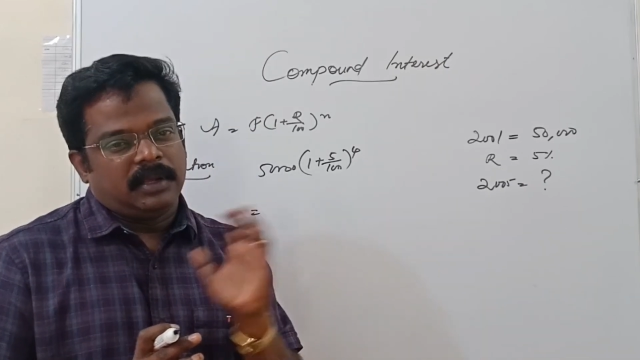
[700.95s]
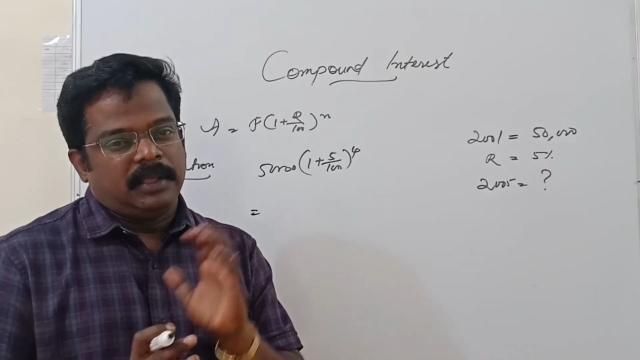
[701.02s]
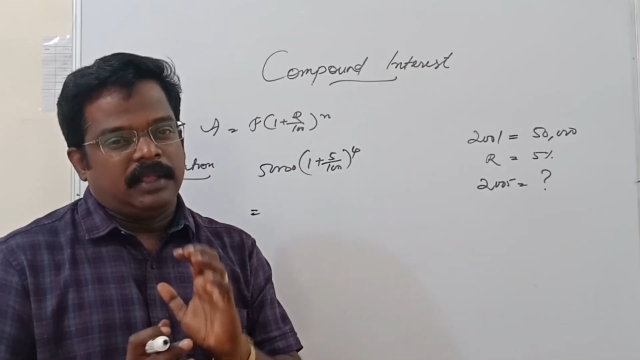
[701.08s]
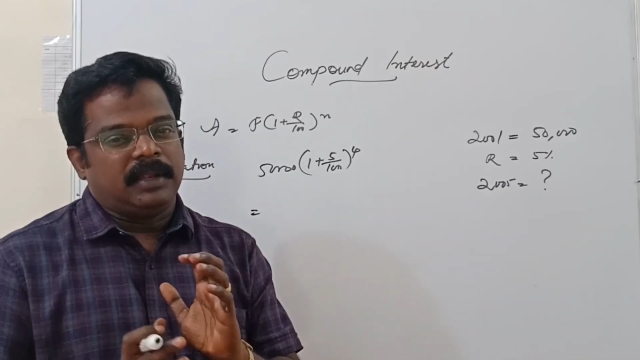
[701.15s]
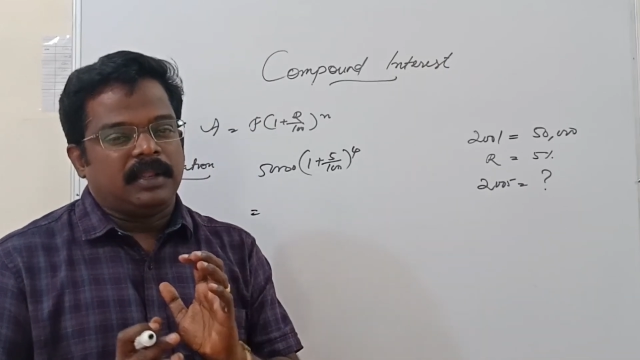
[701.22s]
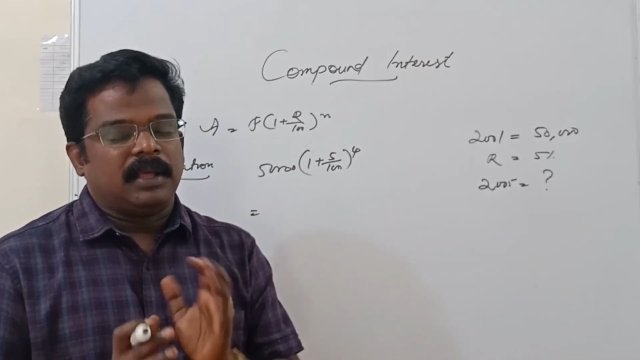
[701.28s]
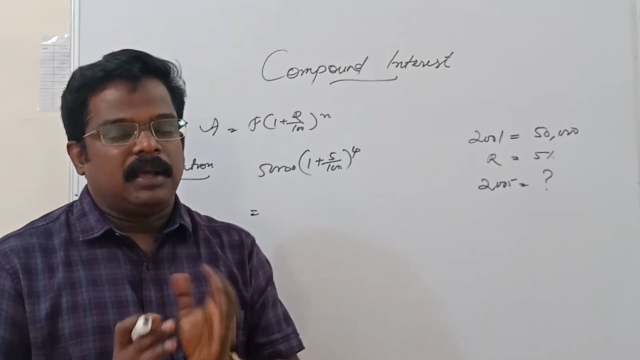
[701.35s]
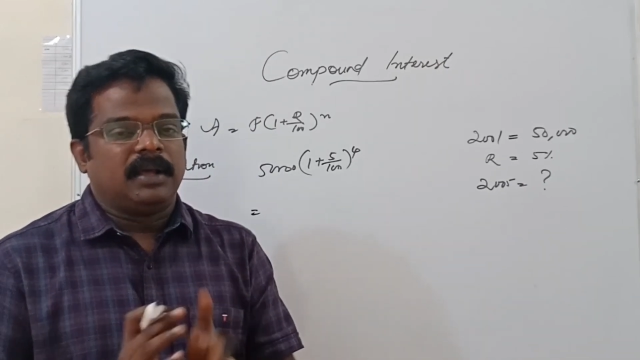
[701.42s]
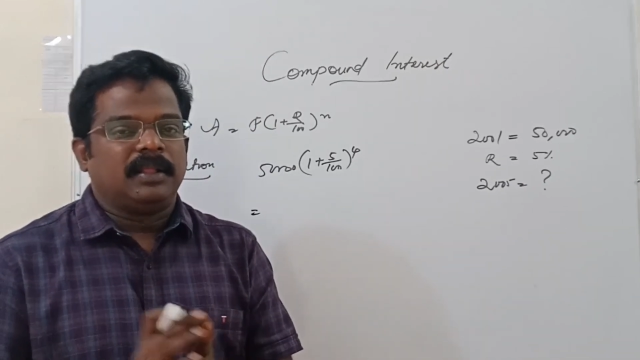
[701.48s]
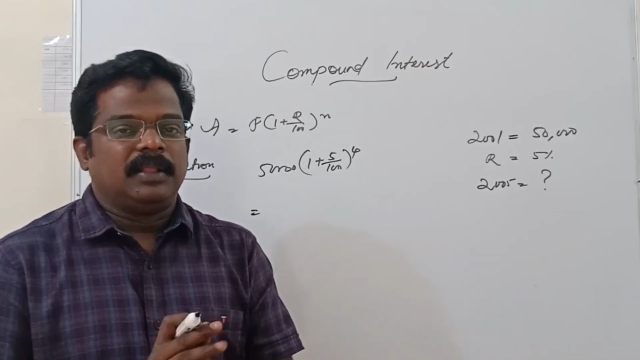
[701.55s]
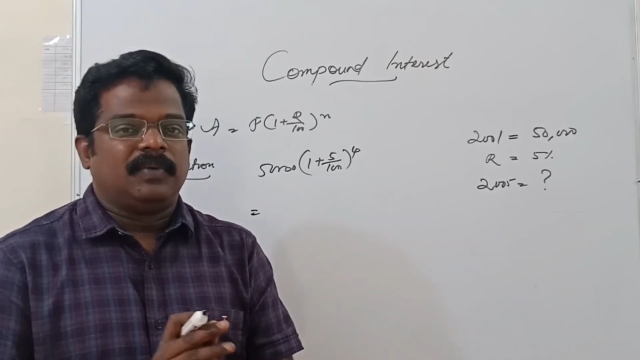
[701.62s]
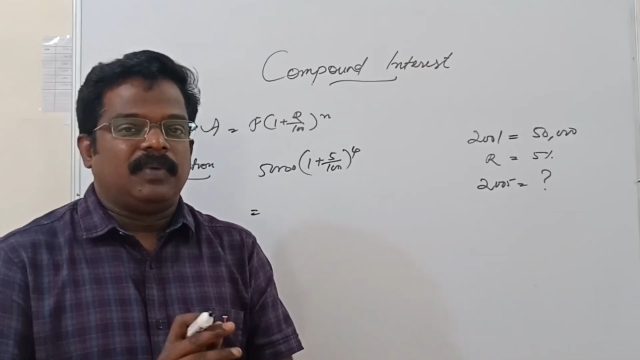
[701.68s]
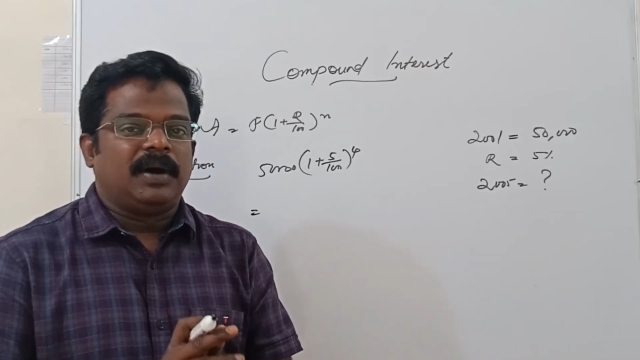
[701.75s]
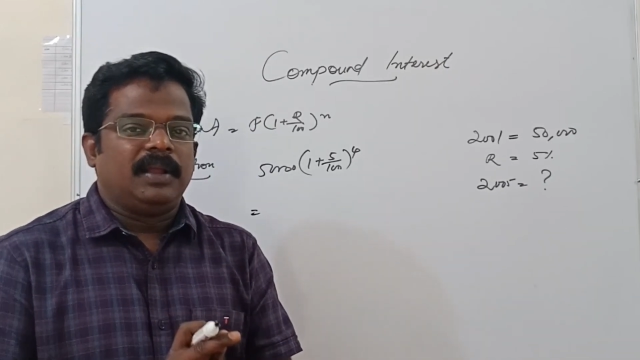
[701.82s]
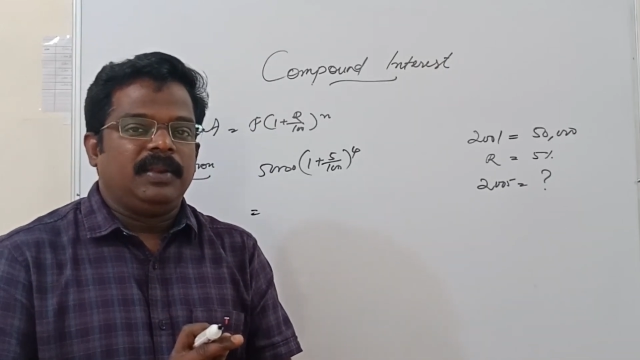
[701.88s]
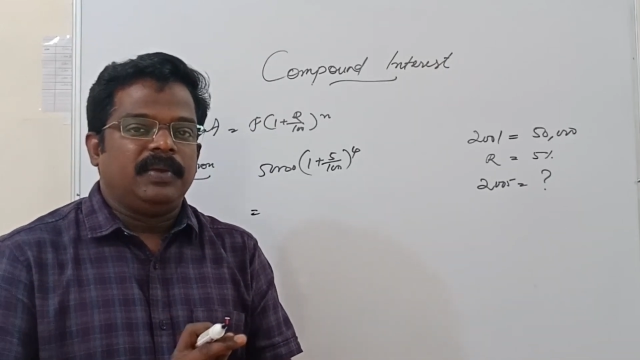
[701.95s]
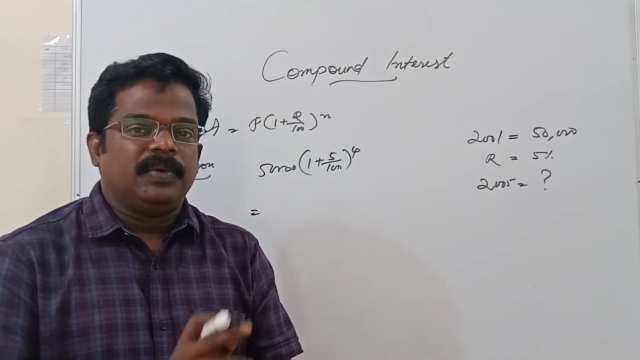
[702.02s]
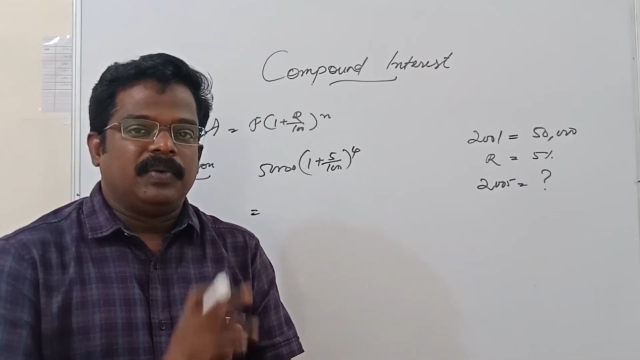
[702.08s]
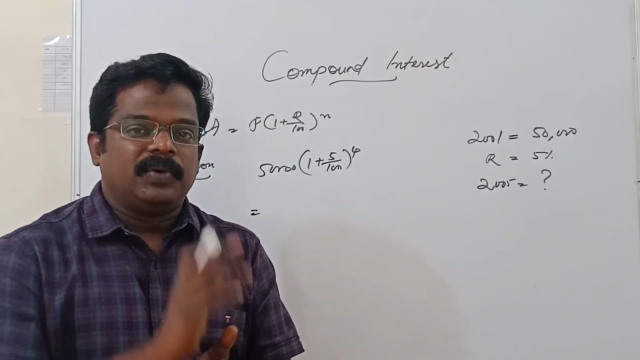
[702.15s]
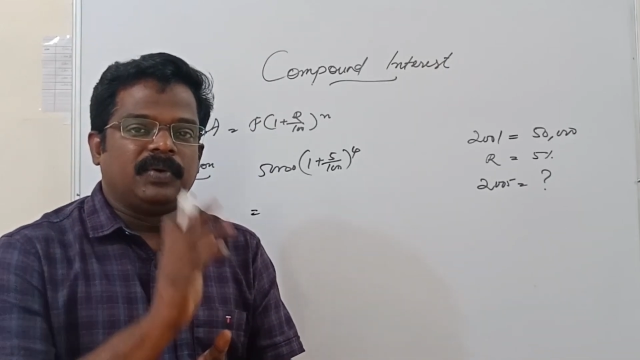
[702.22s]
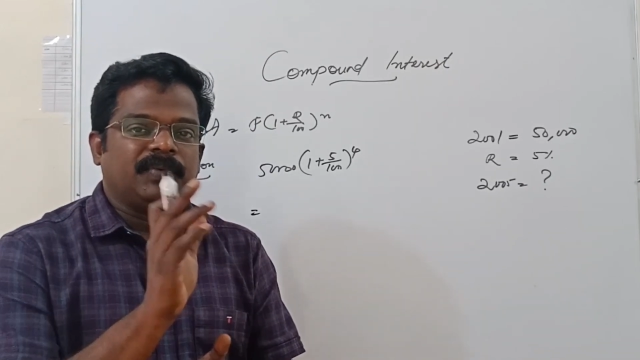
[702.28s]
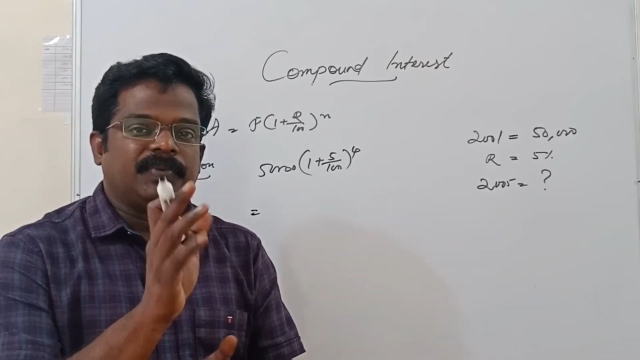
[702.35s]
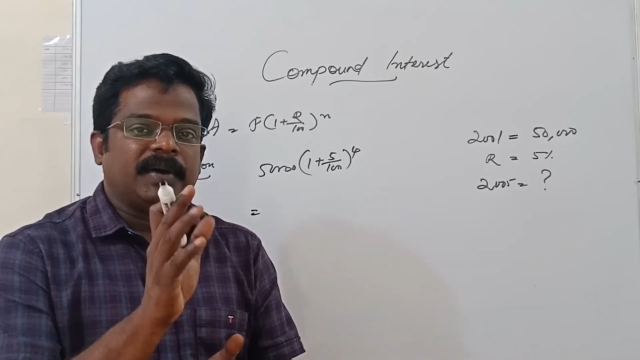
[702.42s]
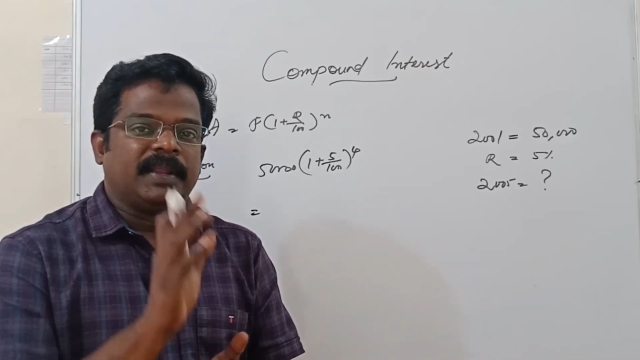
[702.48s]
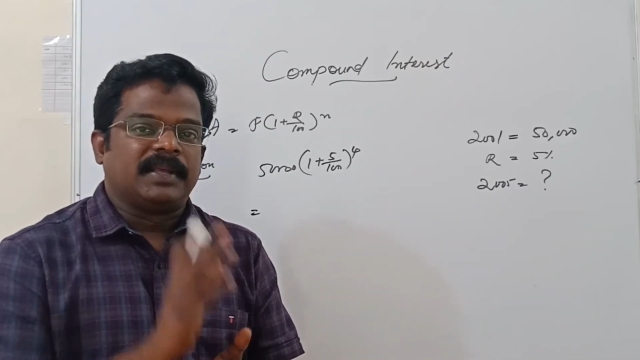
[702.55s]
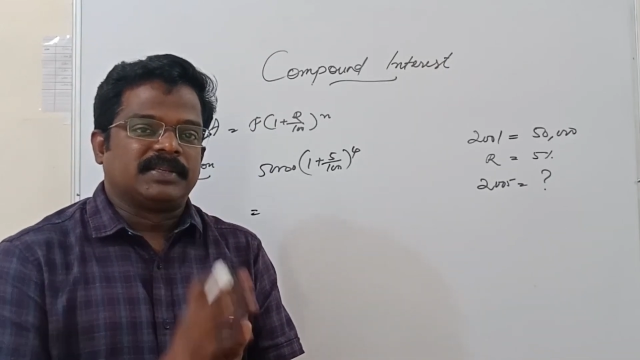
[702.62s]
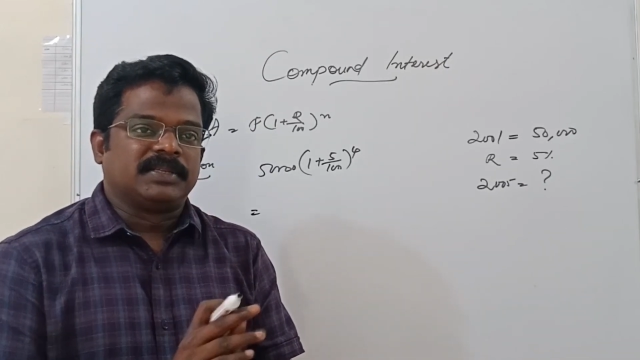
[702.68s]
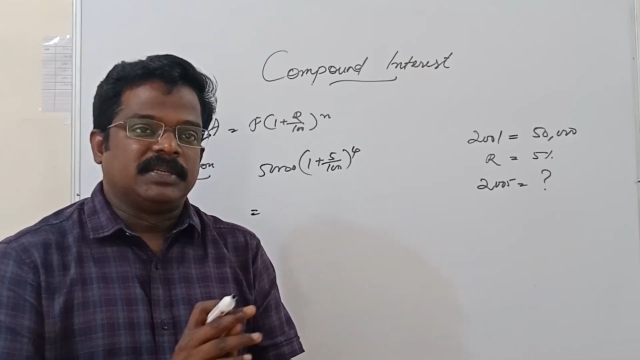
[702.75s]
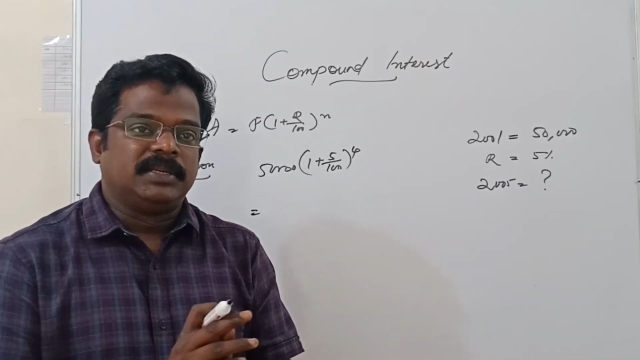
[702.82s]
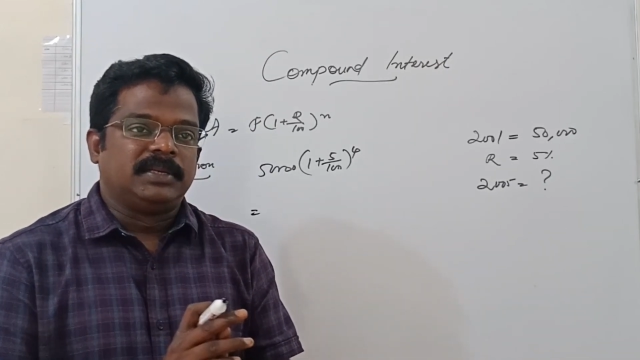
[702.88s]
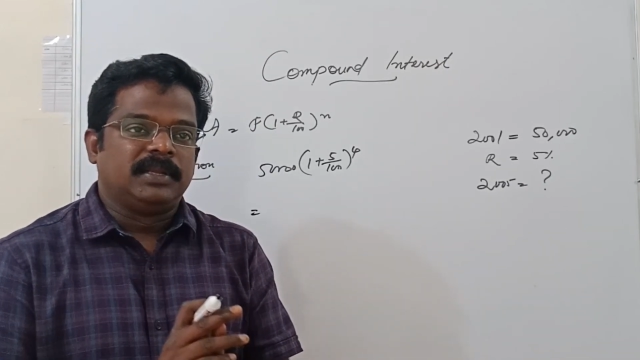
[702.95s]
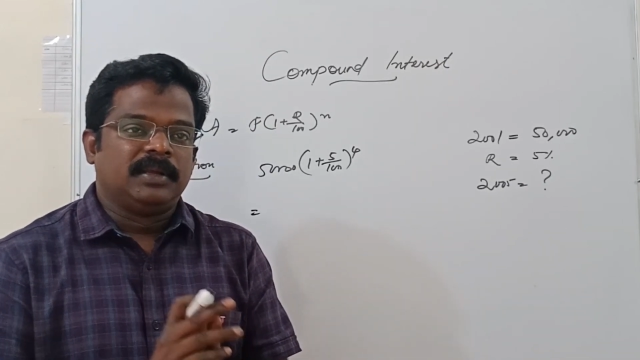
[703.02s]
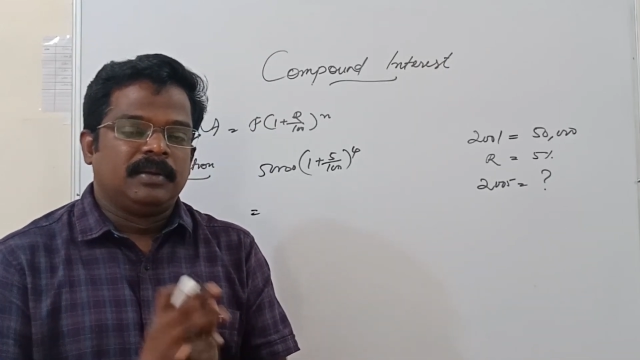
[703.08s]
in the value of an asset